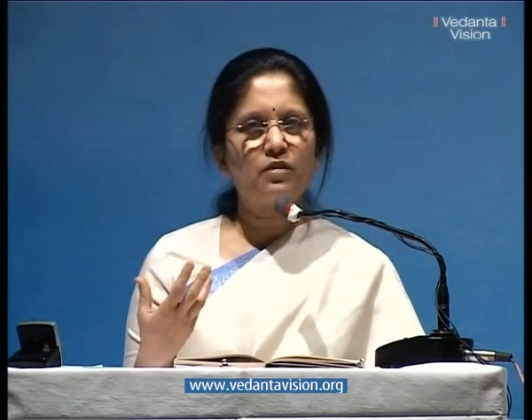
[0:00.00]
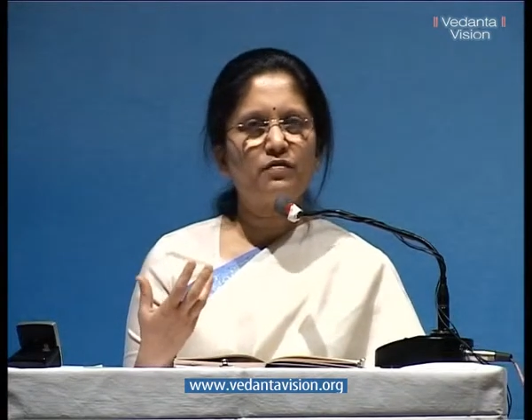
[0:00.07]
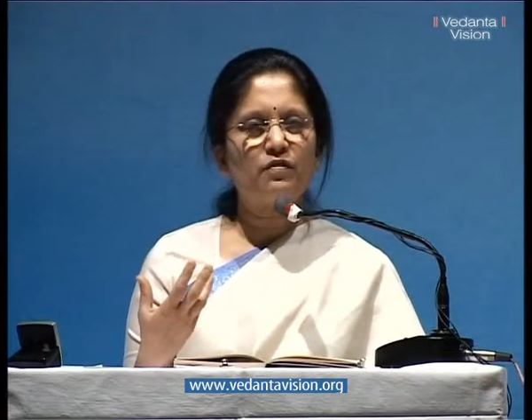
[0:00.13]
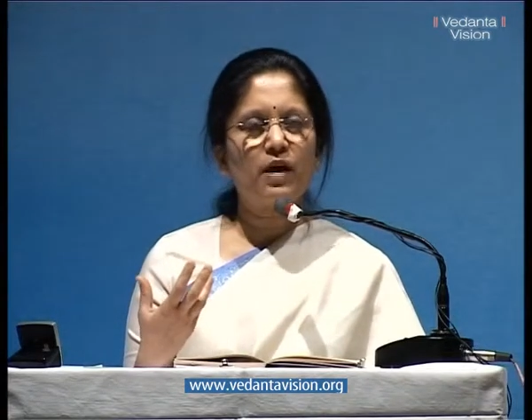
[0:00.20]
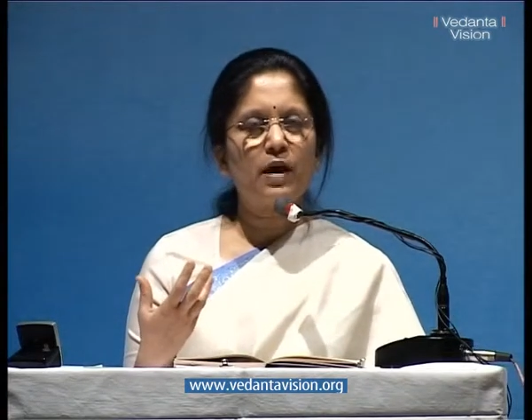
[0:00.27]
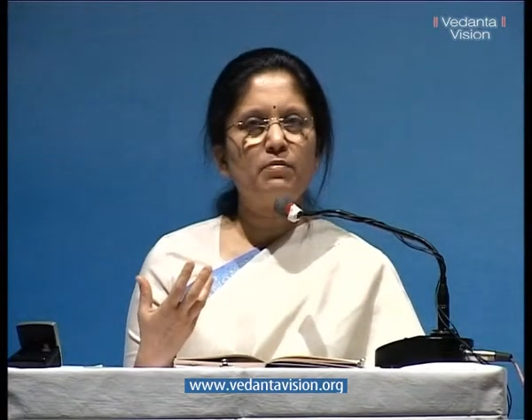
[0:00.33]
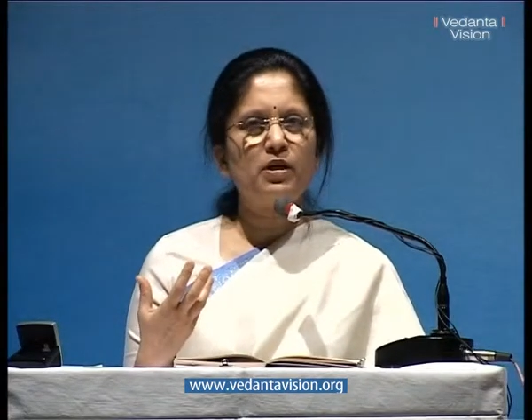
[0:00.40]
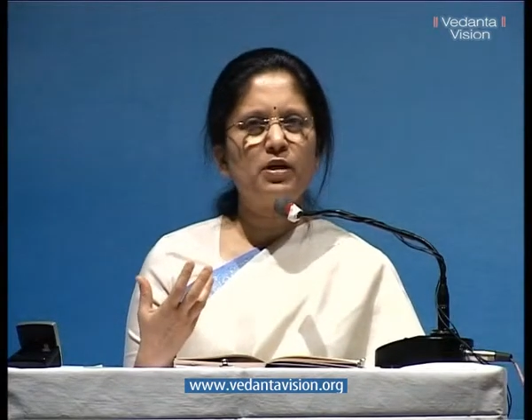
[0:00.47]
of
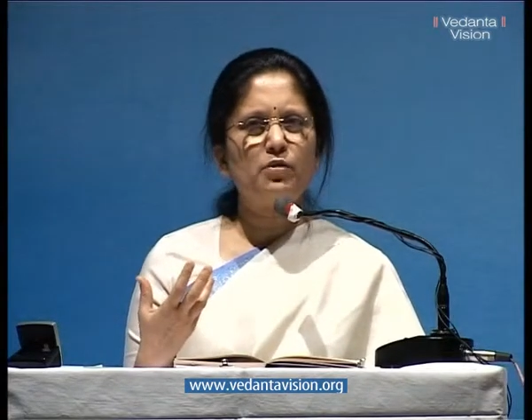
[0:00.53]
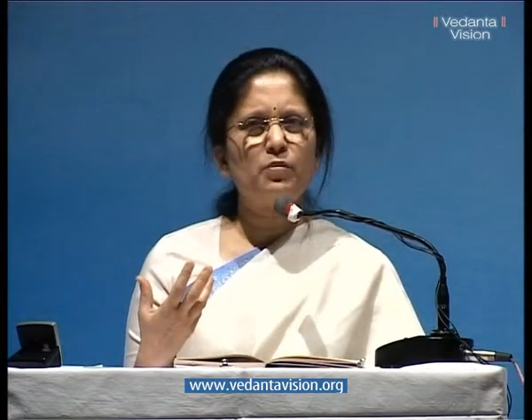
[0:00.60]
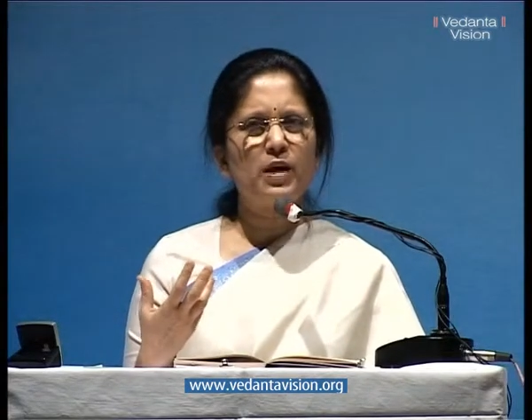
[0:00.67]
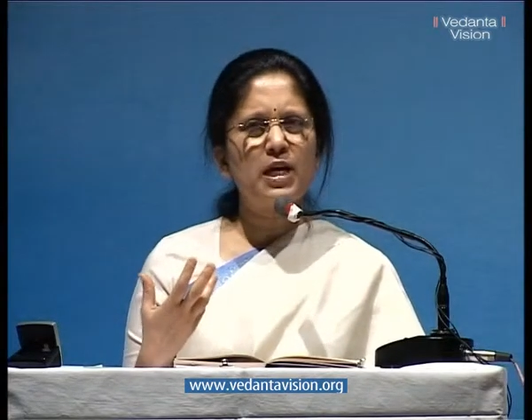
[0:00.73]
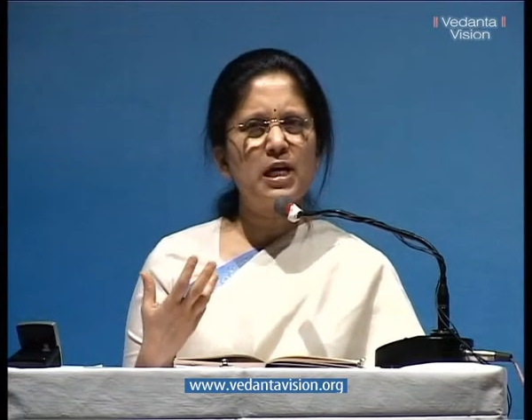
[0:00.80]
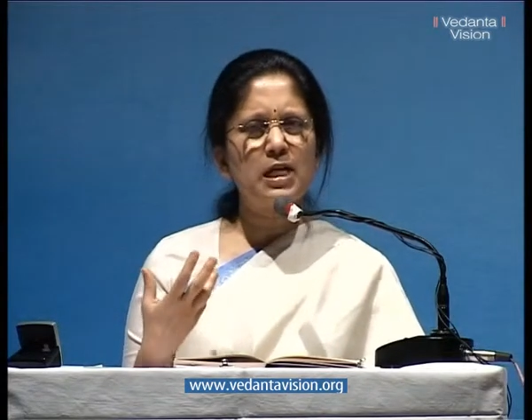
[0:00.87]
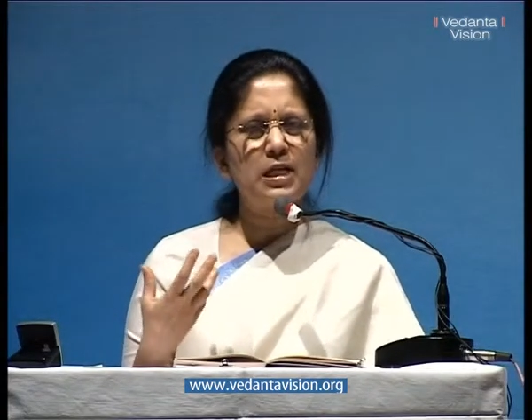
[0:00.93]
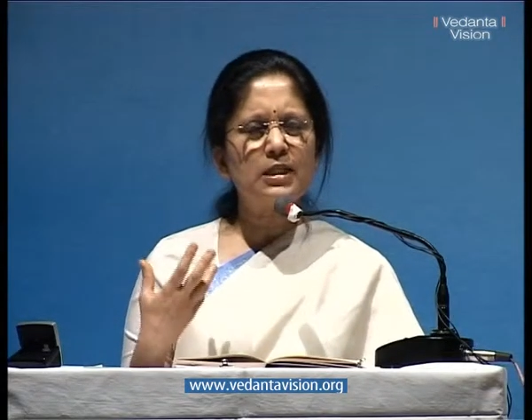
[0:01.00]
Hamlet
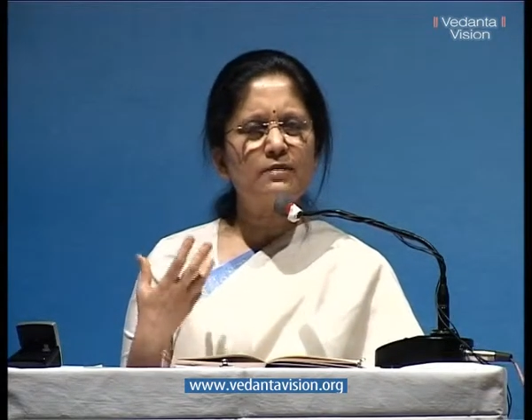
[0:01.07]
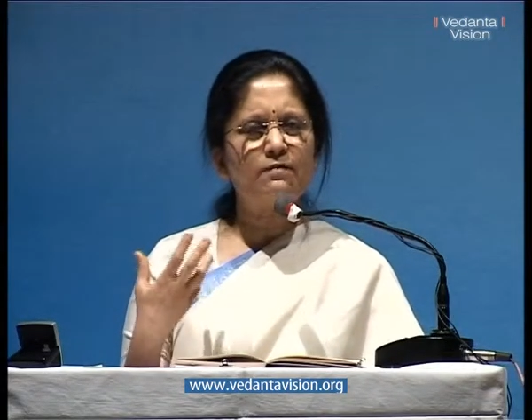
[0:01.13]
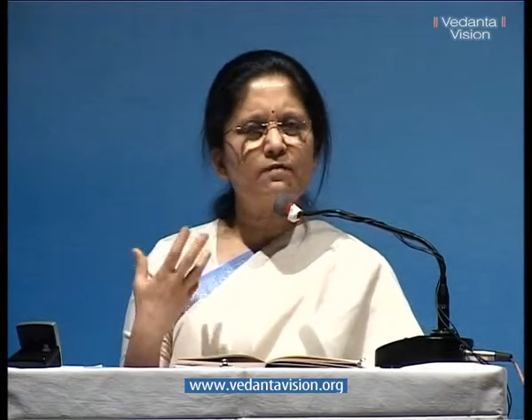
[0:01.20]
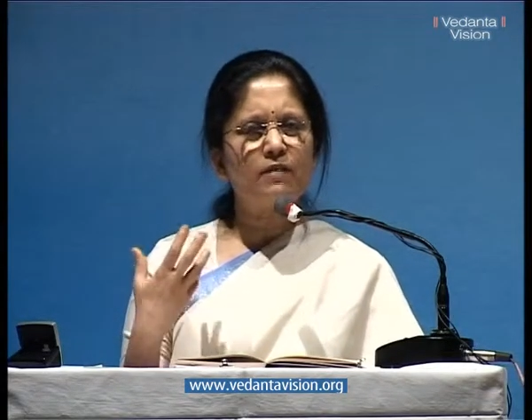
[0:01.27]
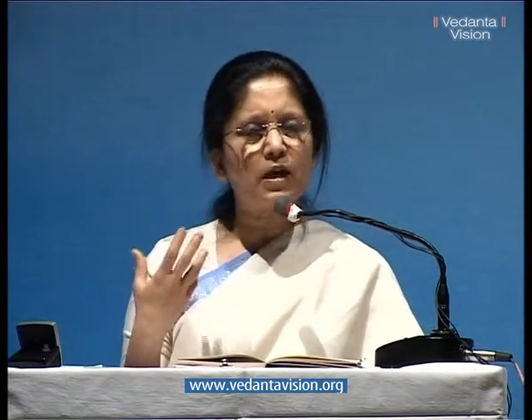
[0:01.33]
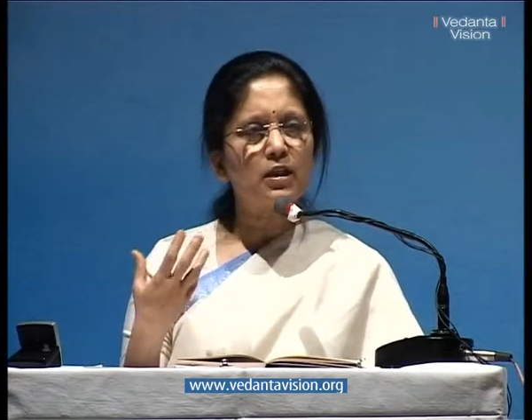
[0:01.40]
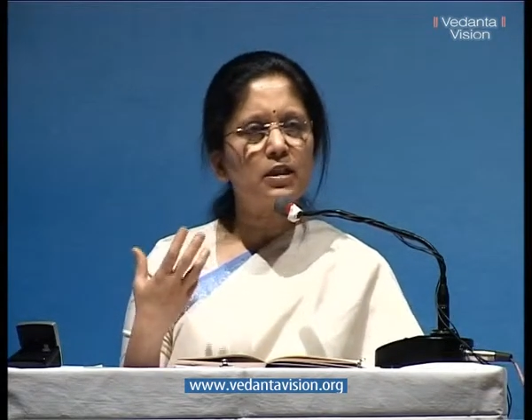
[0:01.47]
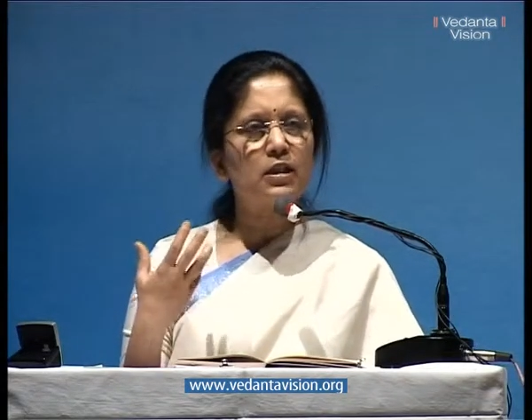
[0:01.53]
when his
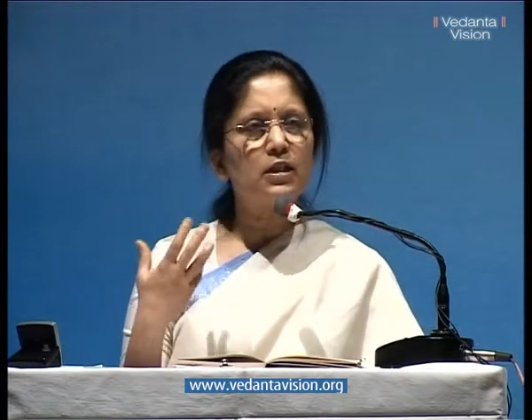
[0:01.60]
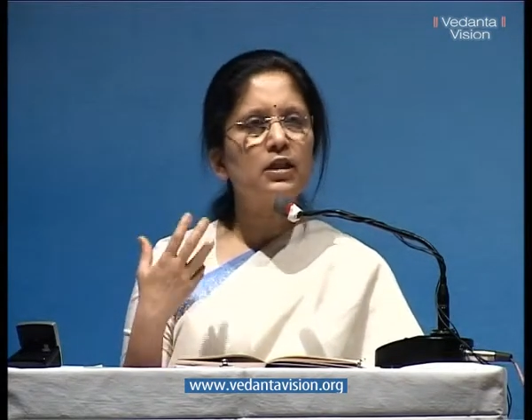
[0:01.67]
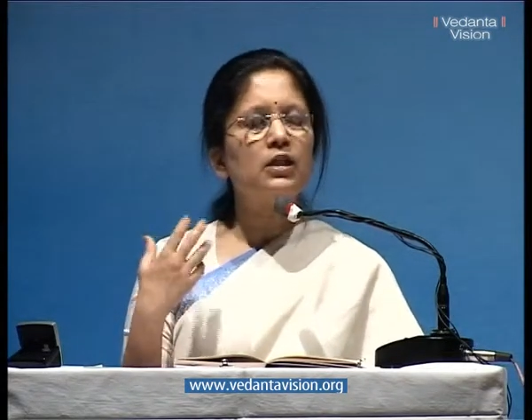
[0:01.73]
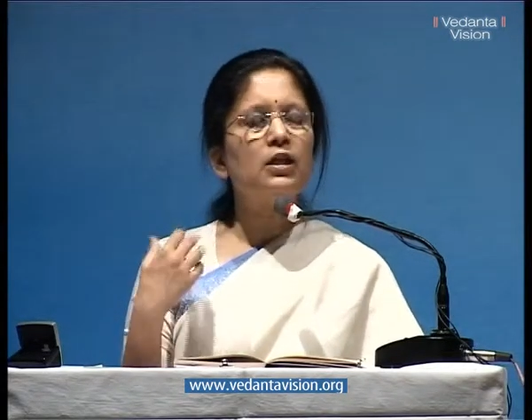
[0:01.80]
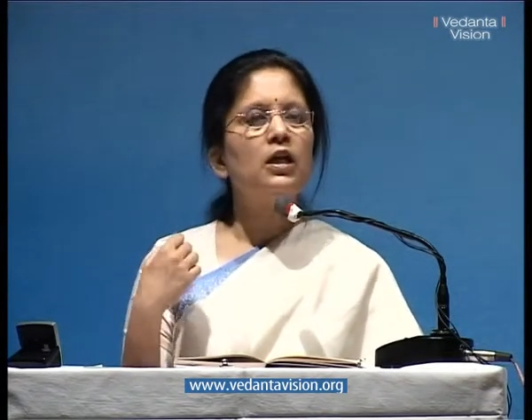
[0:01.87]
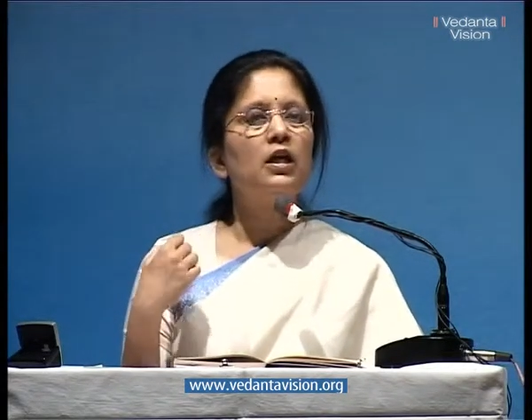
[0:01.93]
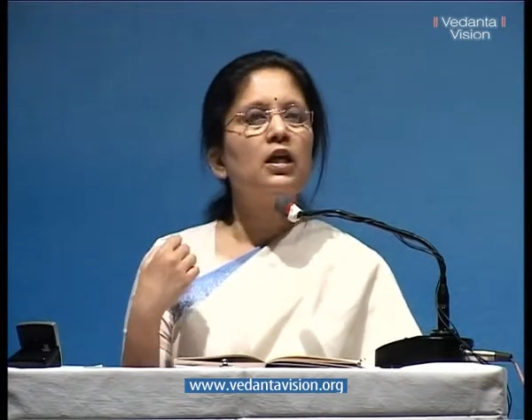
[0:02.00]
father